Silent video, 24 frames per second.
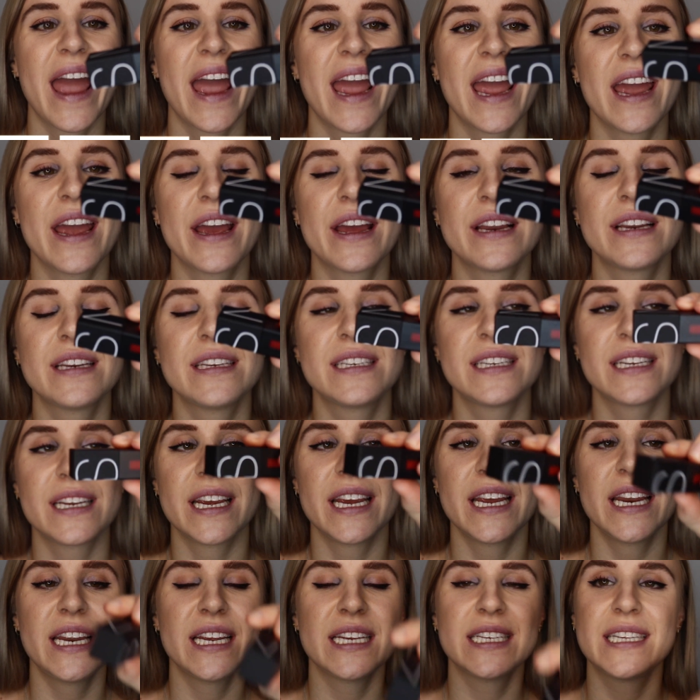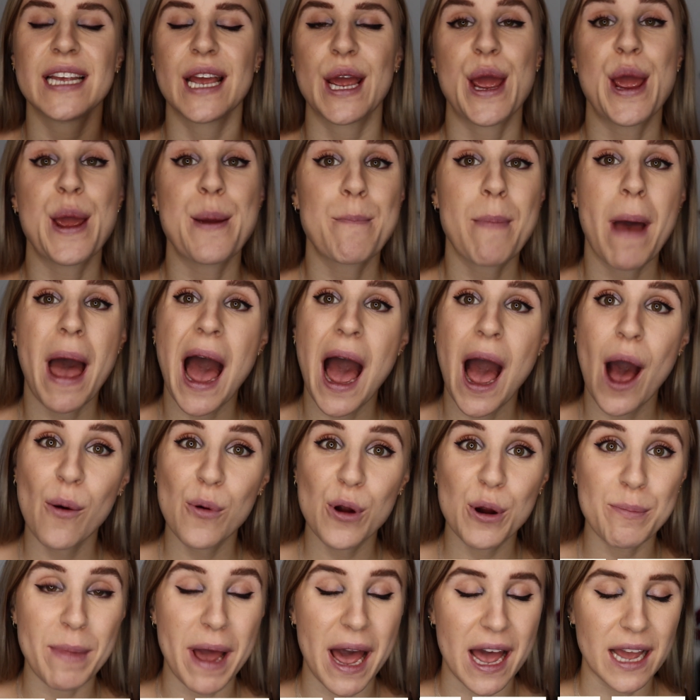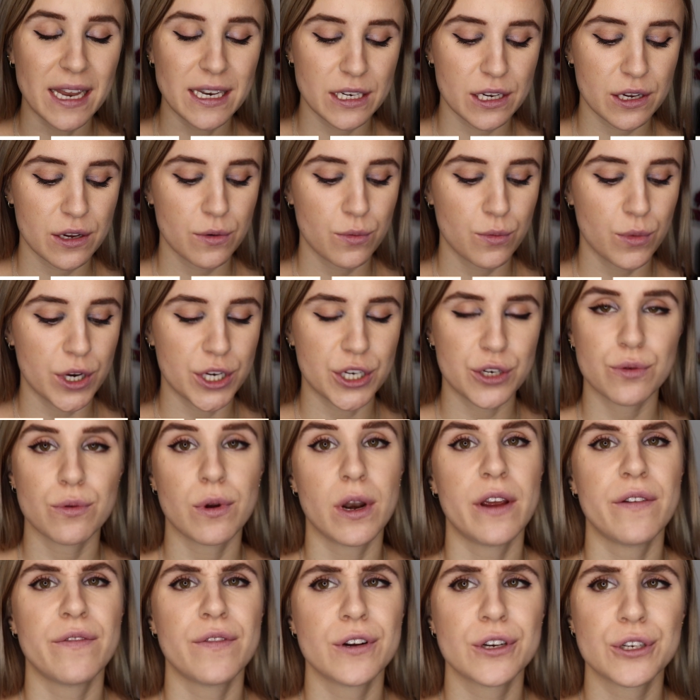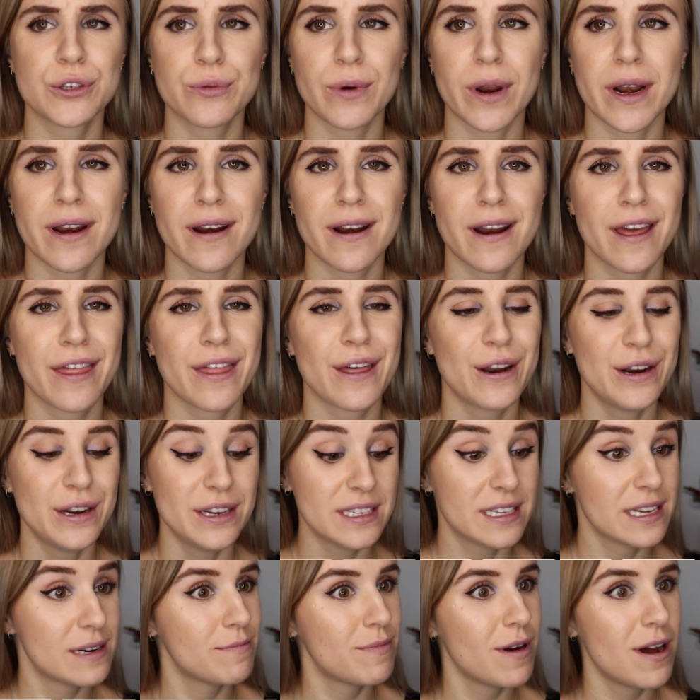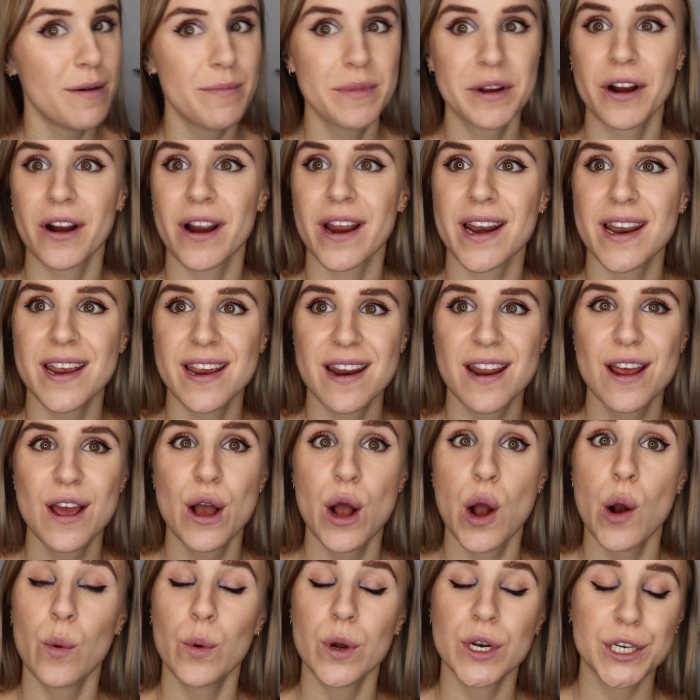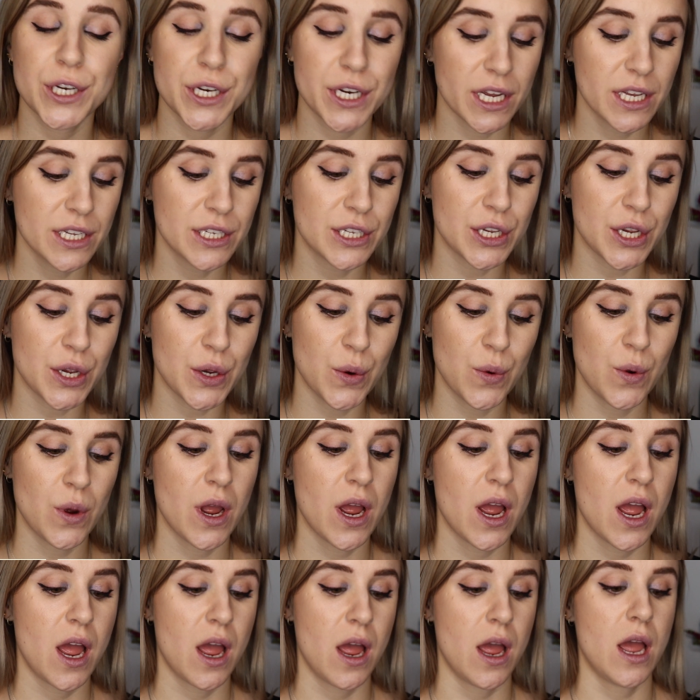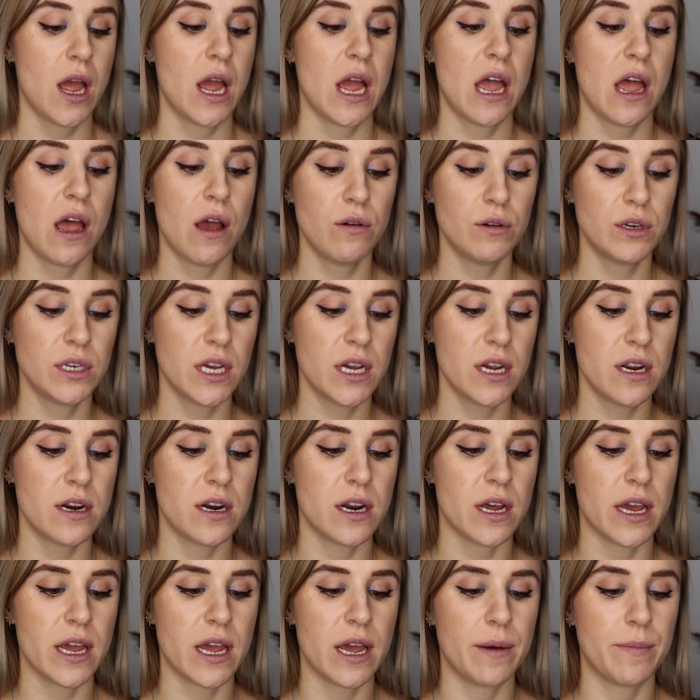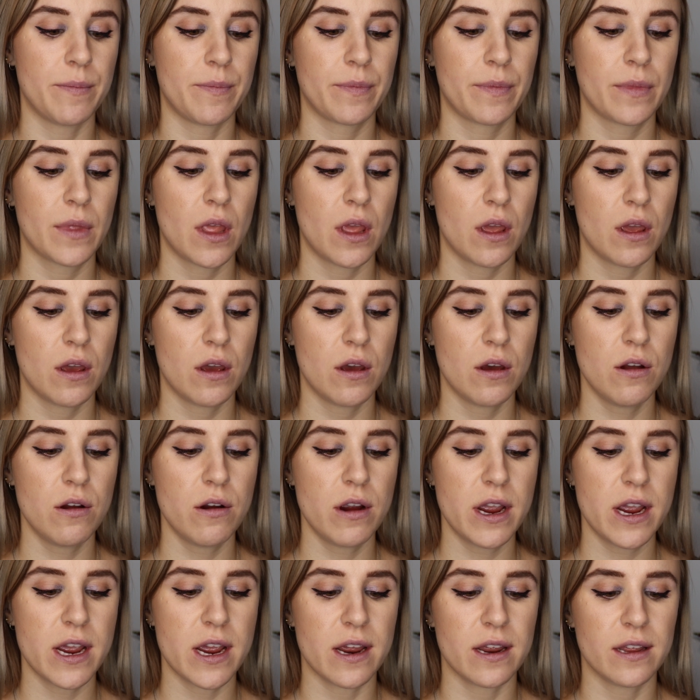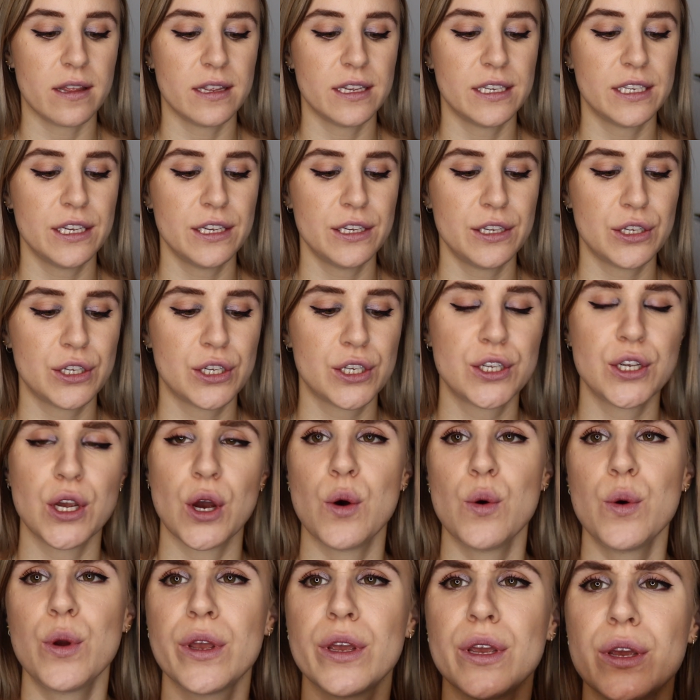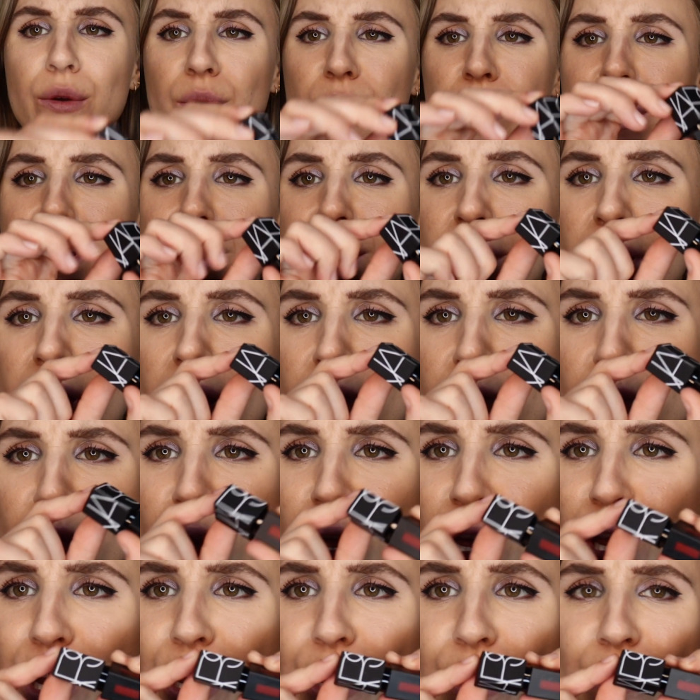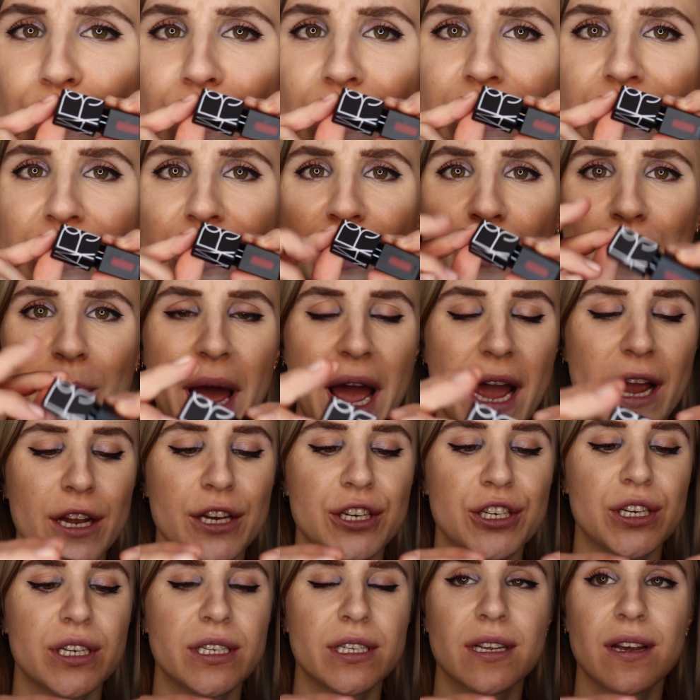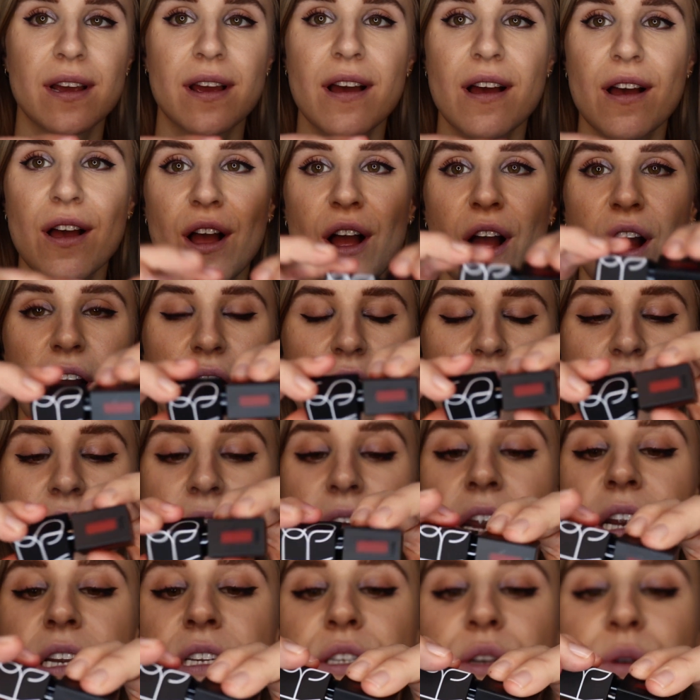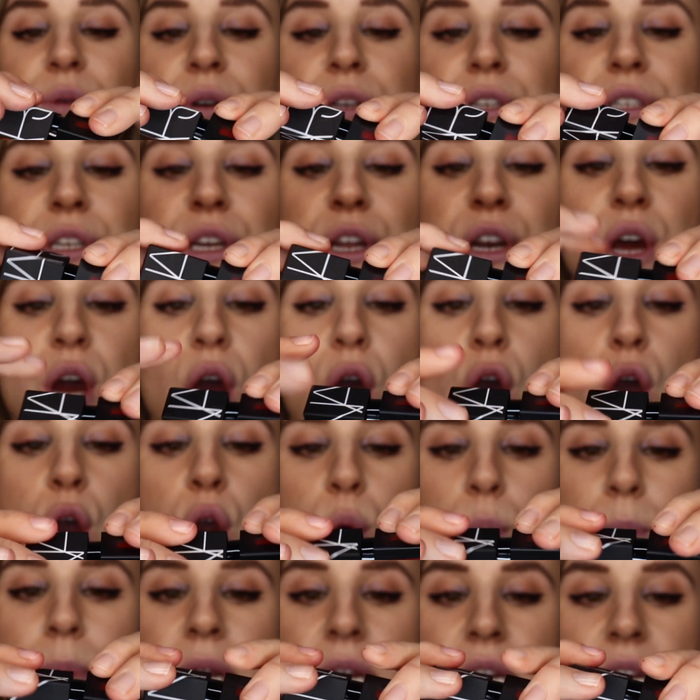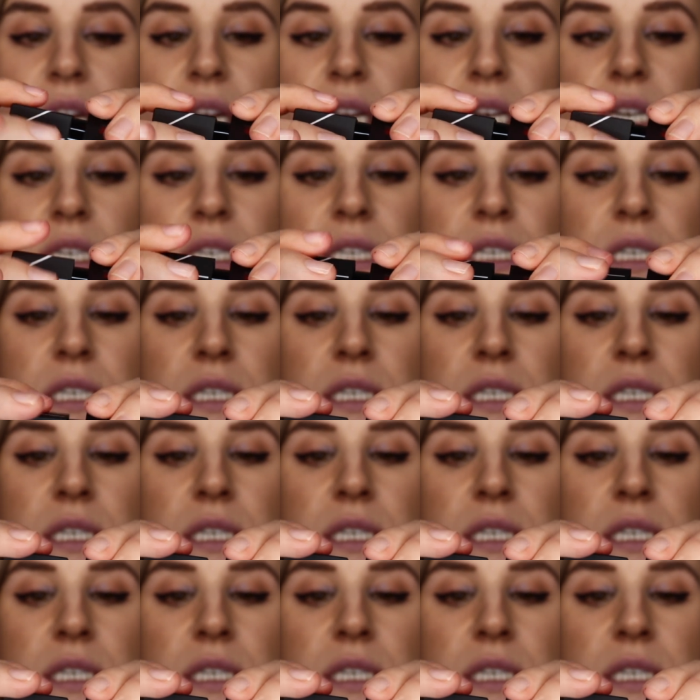And it is a Powermatte, which when I first read it, I thought it said pomegranate, which tells you how tired I am. All right, this is so cute. Like, look how cute this little package is. All right, so we're just gonna open it,